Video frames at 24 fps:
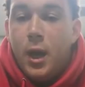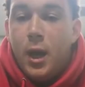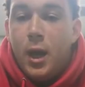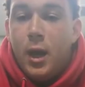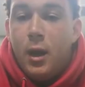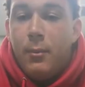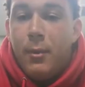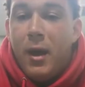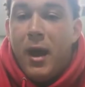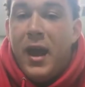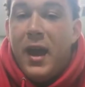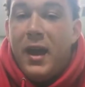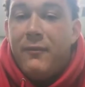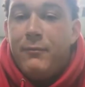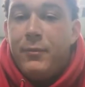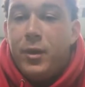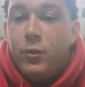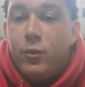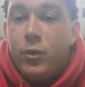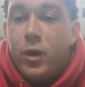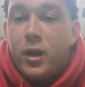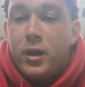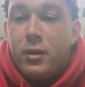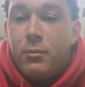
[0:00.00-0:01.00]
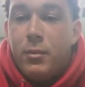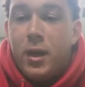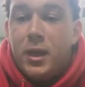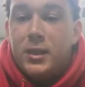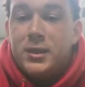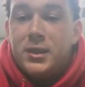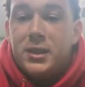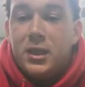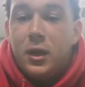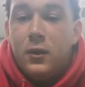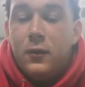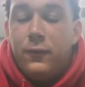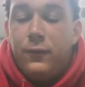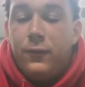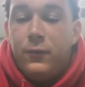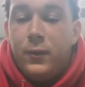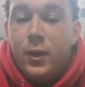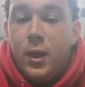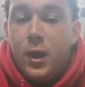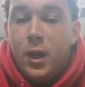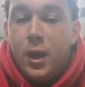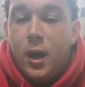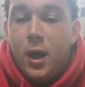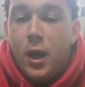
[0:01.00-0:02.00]
um, I have been working myself
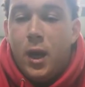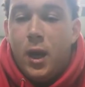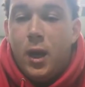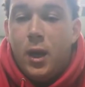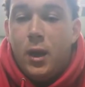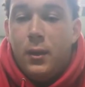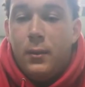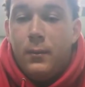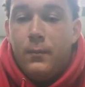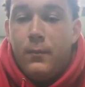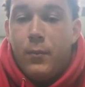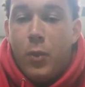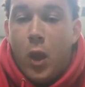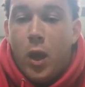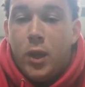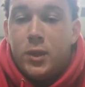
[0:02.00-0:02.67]
um,